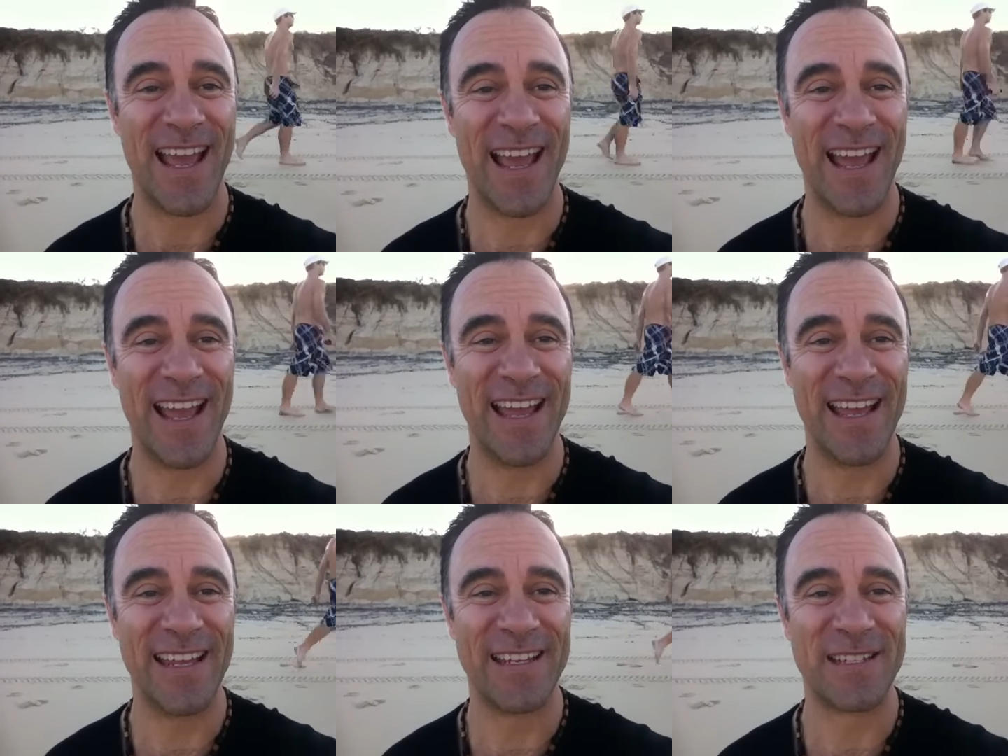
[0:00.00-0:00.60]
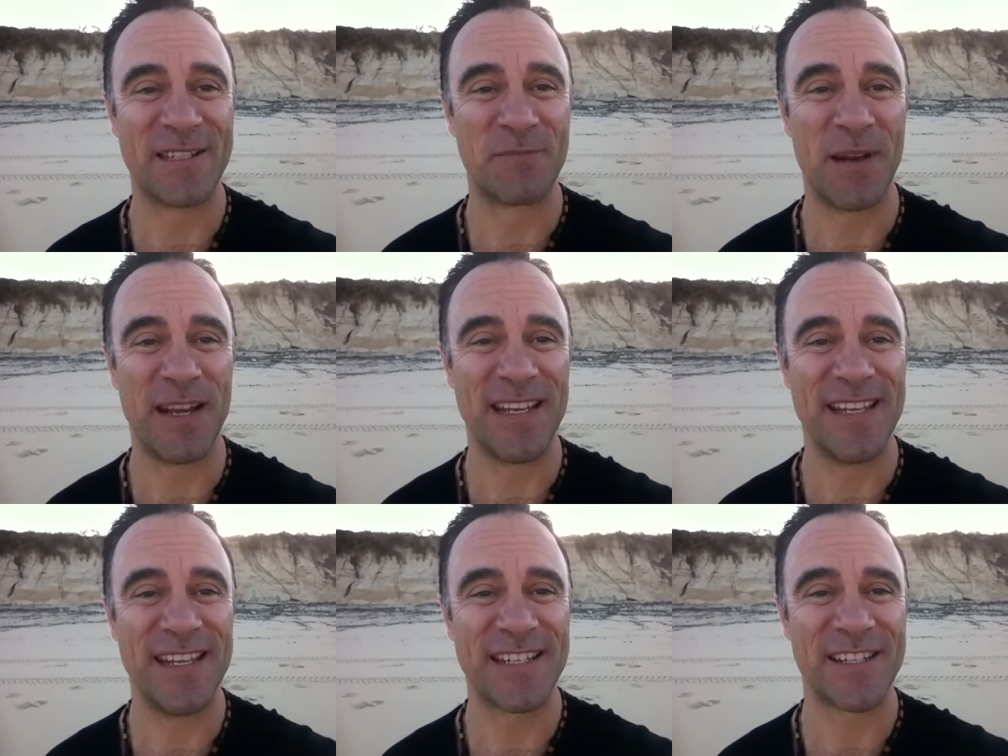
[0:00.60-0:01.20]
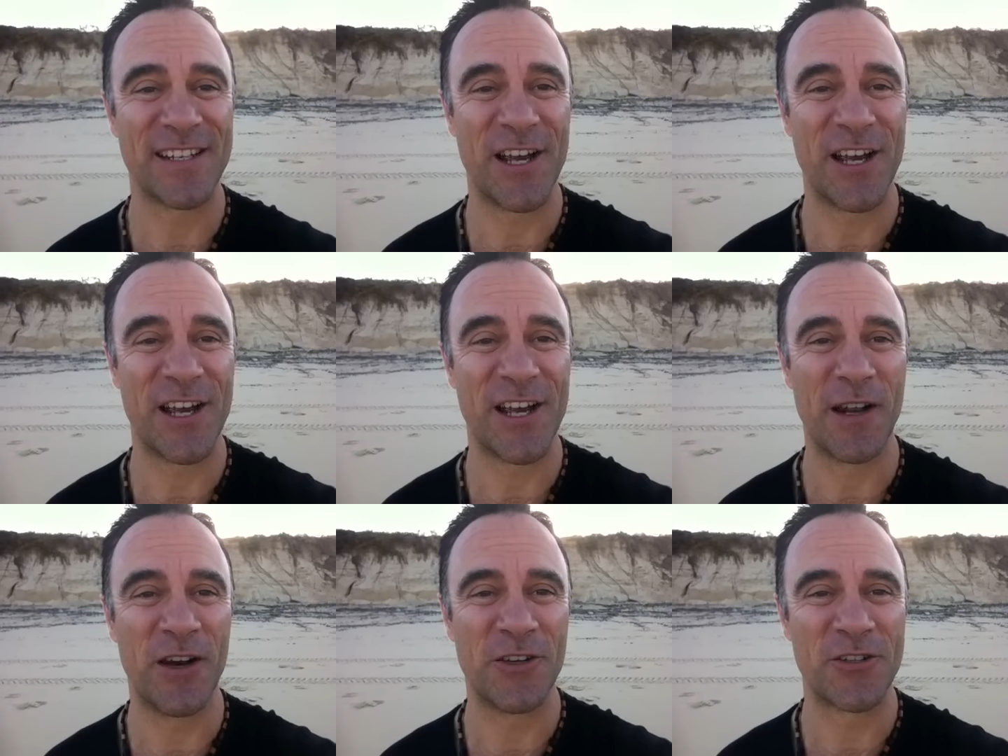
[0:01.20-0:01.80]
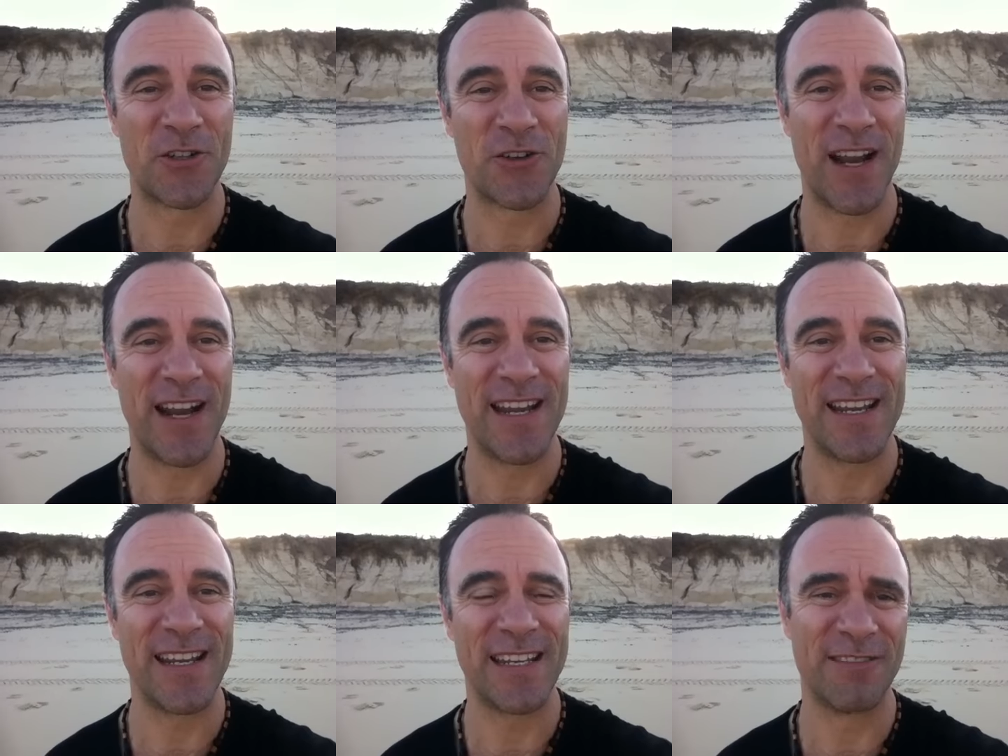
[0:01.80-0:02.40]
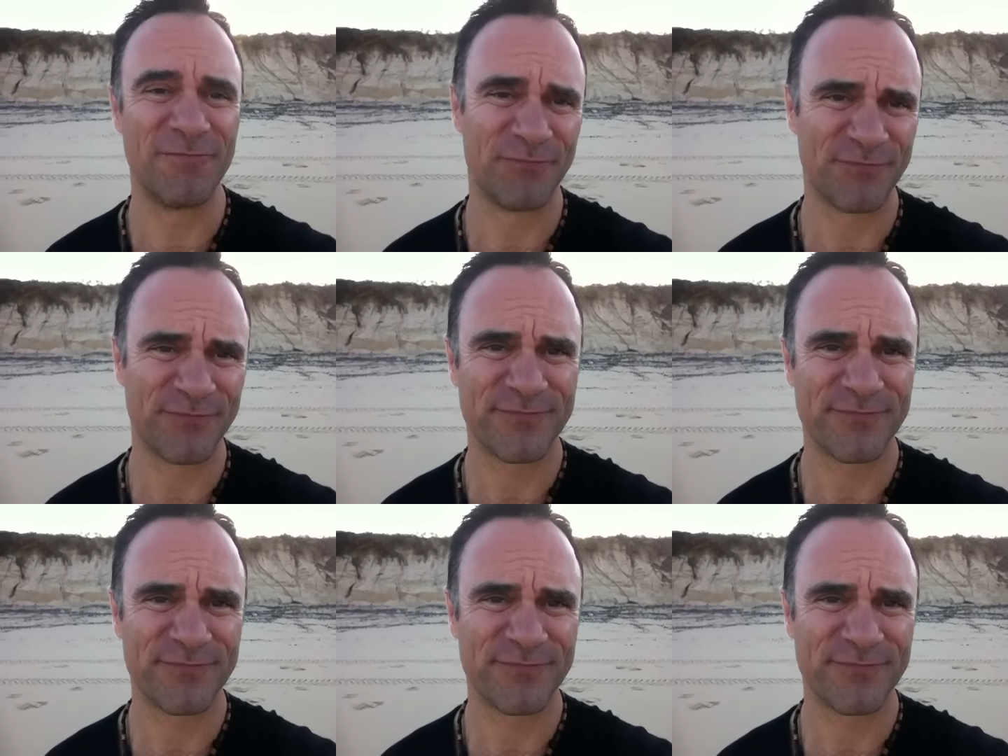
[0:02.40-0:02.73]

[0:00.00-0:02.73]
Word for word: And many years ago when I was trading and